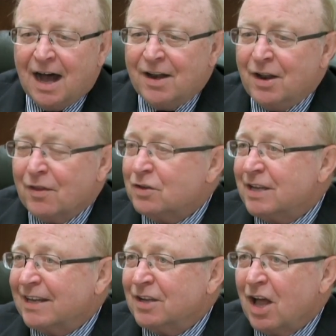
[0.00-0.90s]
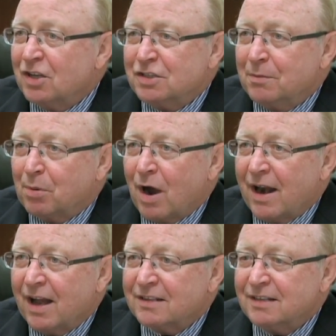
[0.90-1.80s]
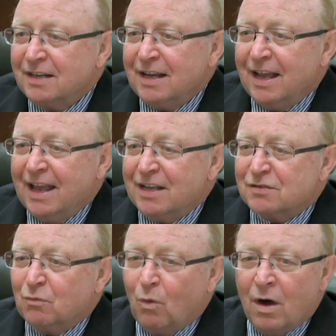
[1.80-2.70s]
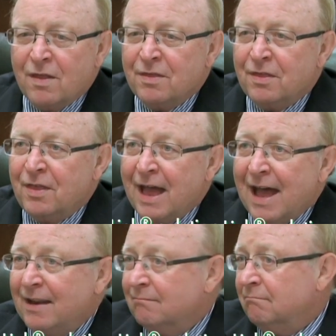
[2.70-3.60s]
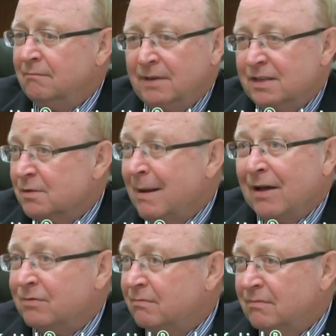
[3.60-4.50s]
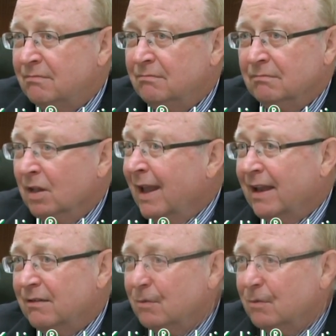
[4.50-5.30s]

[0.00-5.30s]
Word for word: Another technology product is one that is about blank.